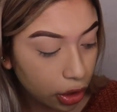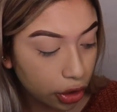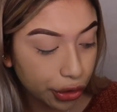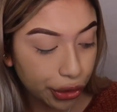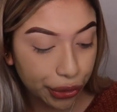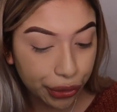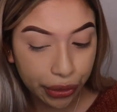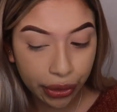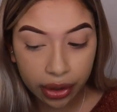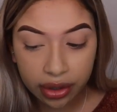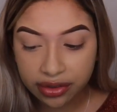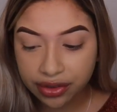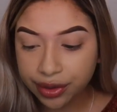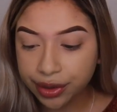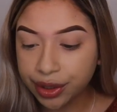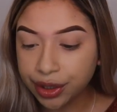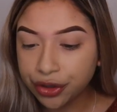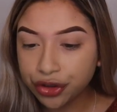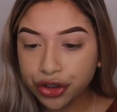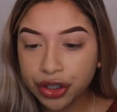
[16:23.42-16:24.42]
your car is
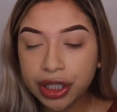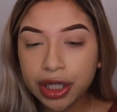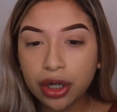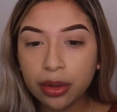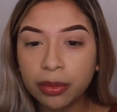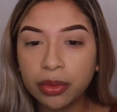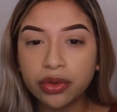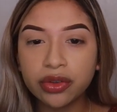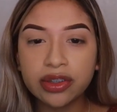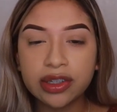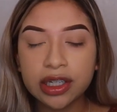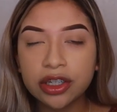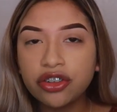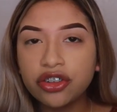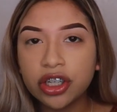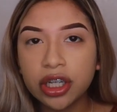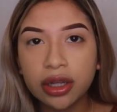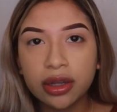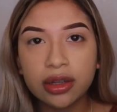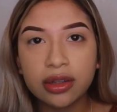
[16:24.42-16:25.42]
literally almost
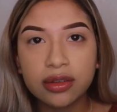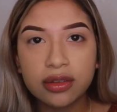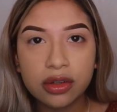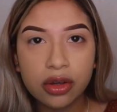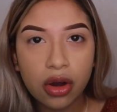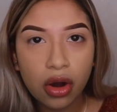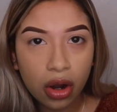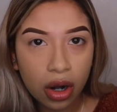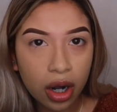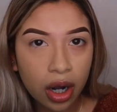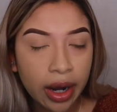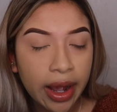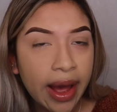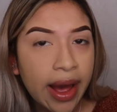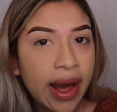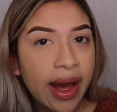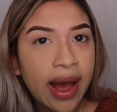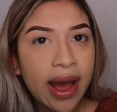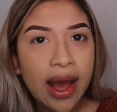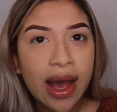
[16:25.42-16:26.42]
touching this car,
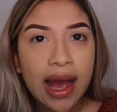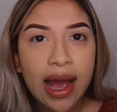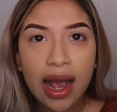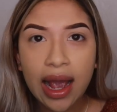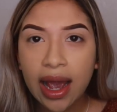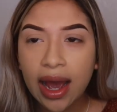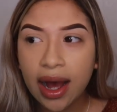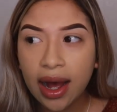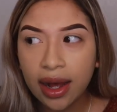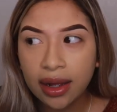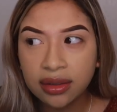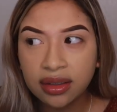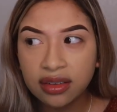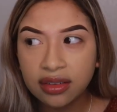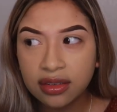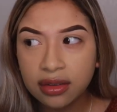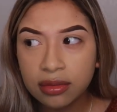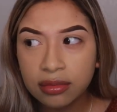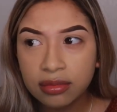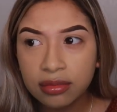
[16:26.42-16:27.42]

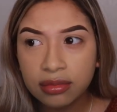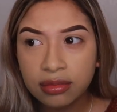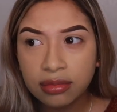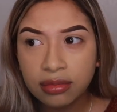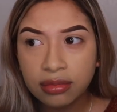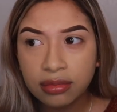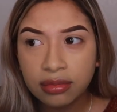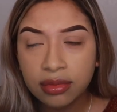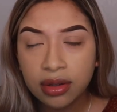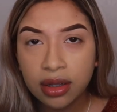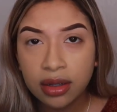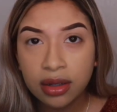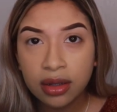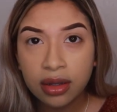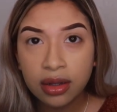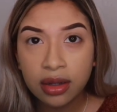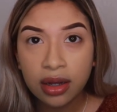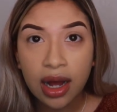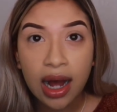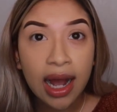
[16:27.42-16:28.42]
and
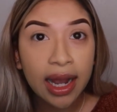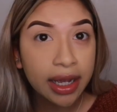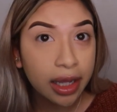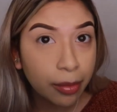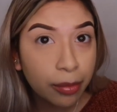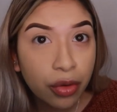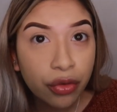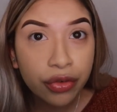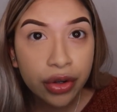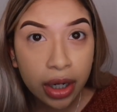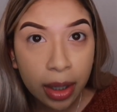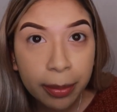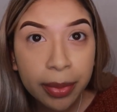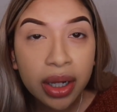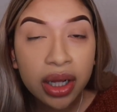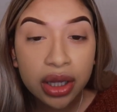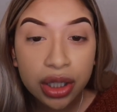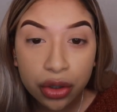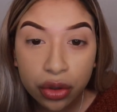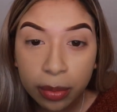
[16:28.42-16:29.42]
I can move it up
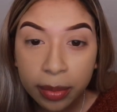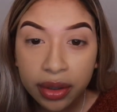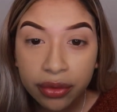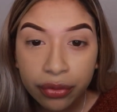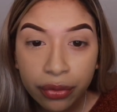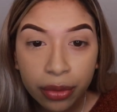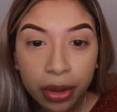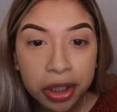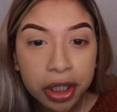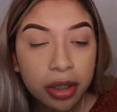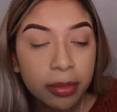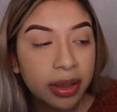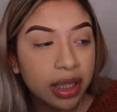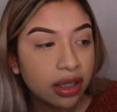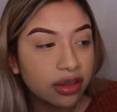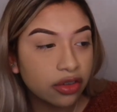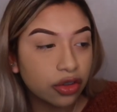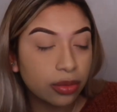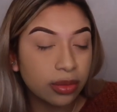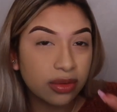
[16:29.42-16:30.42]
a little bit for you
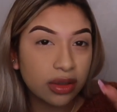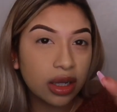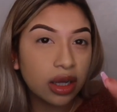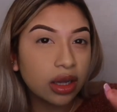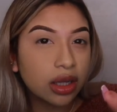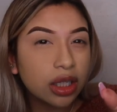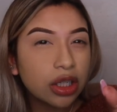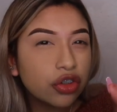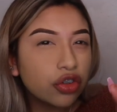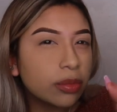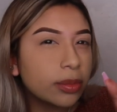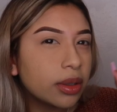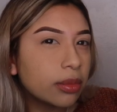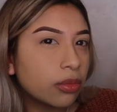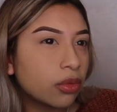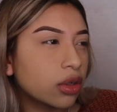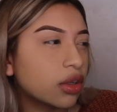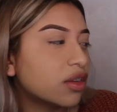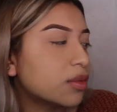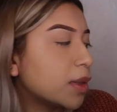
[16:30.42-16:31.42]
because there was a little bit
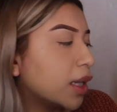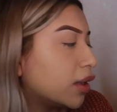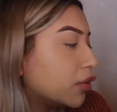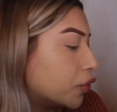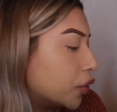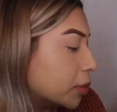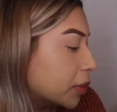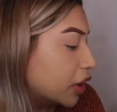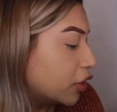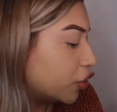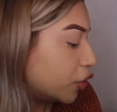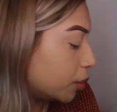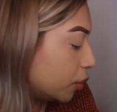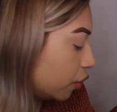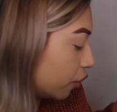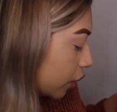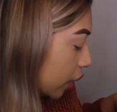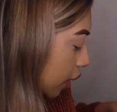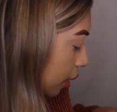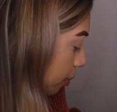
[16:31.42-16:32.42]
more space for me to
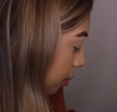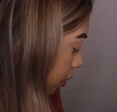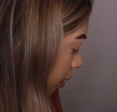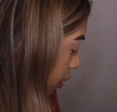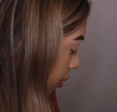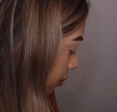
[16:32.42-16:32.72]
move up.